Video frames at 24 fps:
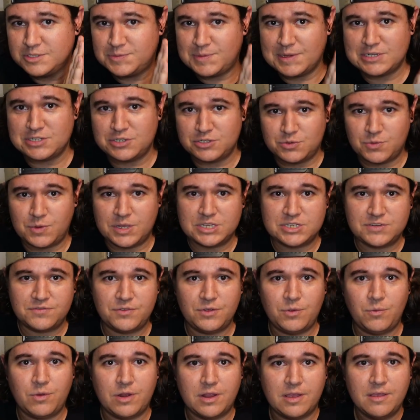especially Twitch, if
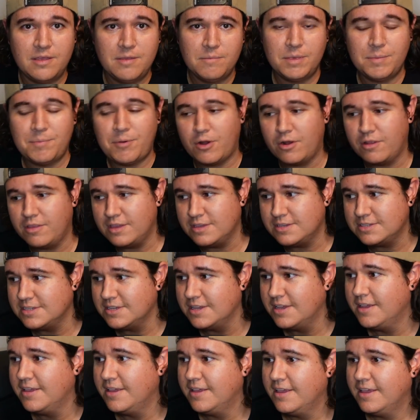you want to be part of this,
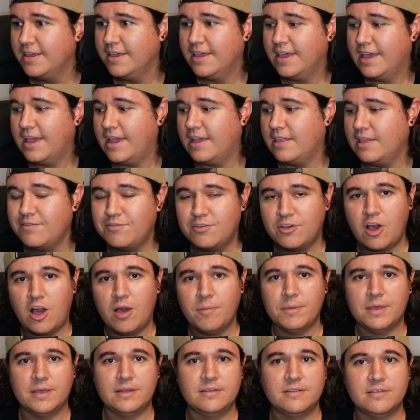and leave a
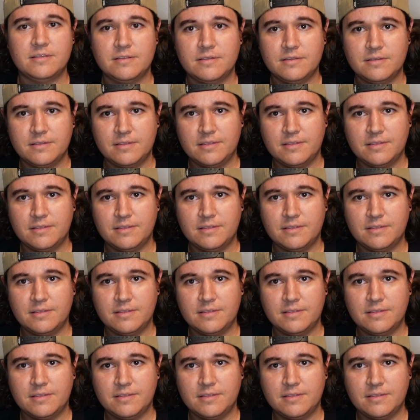comment.